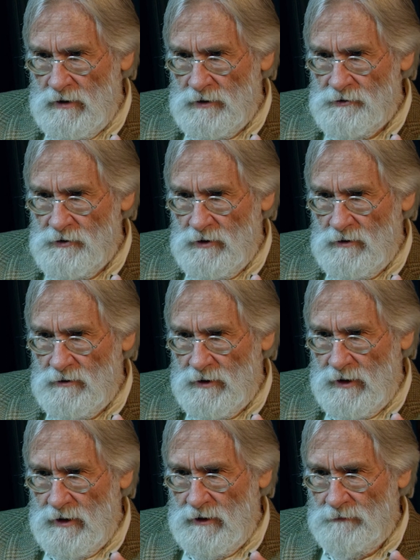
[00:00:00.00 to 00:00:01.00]
So
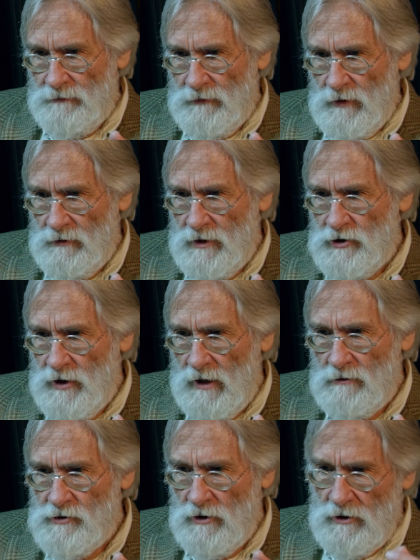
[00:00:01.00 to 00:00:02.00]
um, okay,
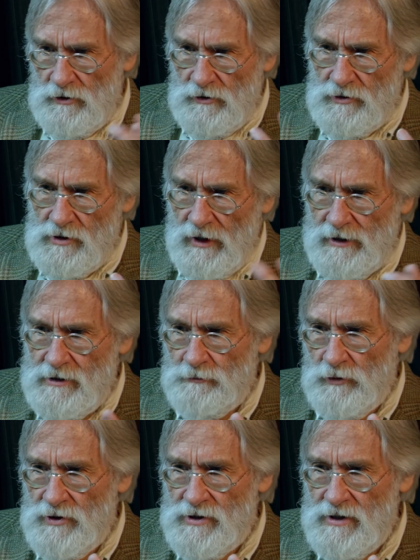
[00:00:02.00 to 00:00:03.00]
shadows are loose, light's
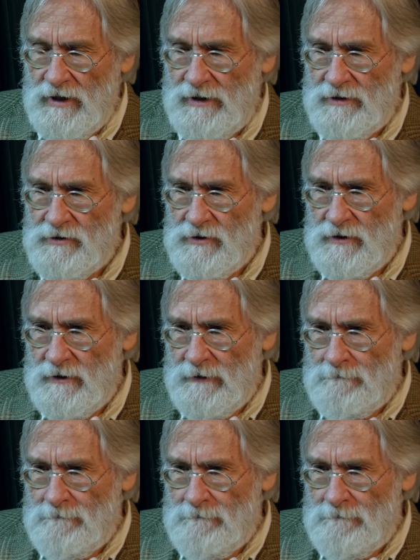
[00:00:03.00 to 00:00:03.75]
precise.